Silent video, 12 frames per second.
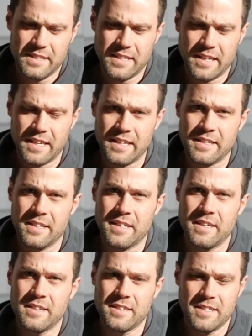And
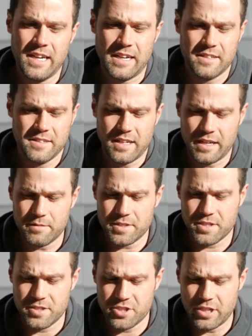yeah, I
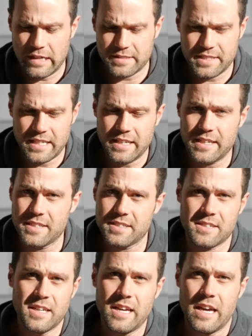was shocked again at just
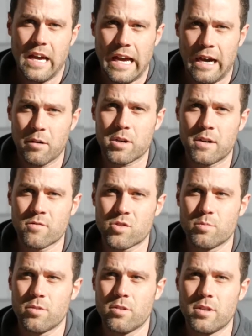how
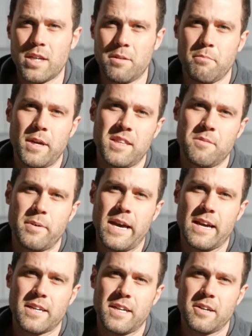comfortable it made the
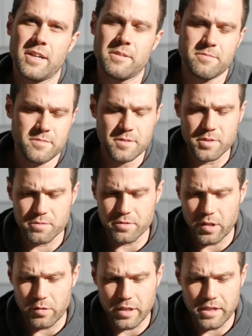pack carry. It was
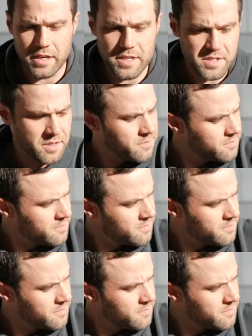really, really nice.